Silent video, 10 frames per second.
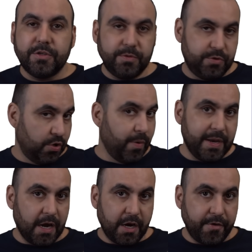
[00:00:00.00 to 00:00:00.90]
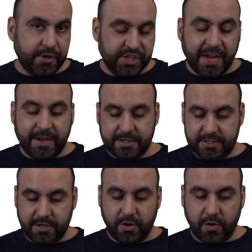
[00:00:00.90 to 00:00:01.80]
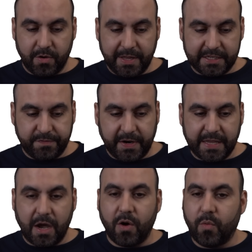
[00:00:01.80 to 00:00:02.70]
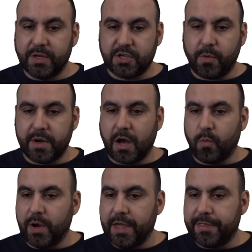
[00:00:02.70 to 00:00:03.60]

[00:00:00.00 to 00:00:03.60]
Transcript: doing another check? So let's find out what's going on with